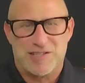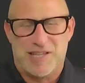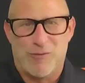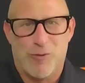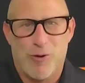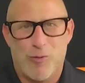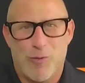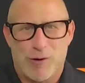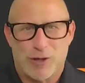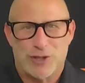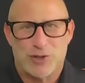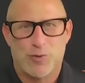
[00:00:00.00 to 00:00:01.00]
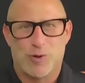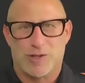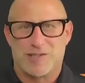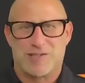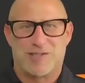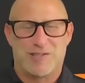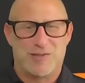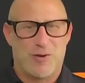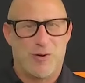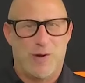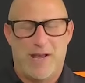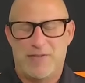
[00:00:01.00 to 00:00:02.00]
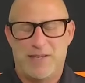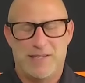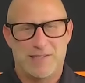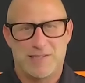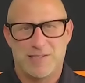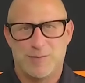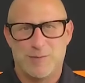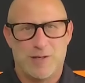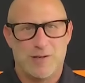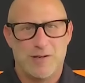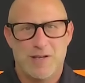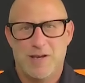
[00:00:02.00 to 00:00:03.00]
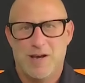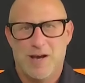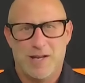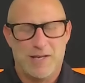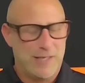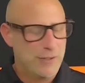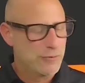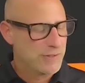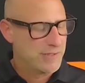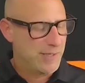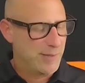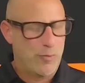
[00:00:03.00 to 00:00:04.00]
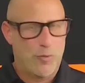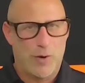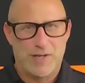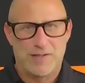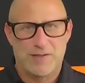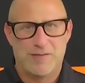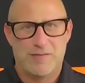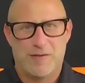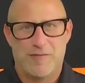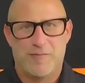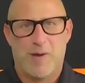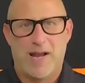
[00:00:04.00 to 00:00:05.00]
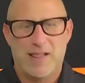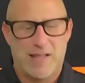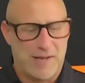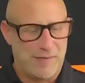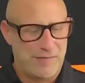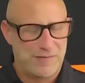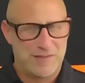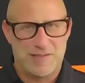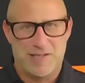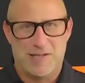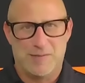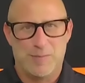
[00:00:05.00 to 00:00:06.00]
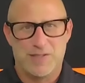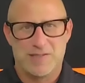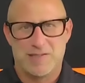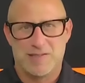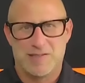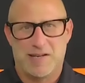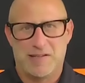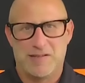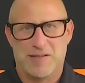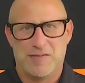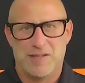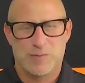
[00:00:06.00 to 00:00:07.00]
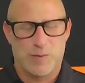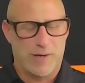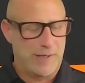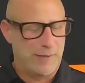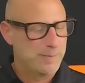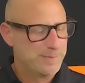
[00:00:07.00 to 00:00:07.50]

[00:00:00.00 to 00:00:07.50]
They were all wearing shorts. So I think it's an interesting point of my life, seeing business getting done this way.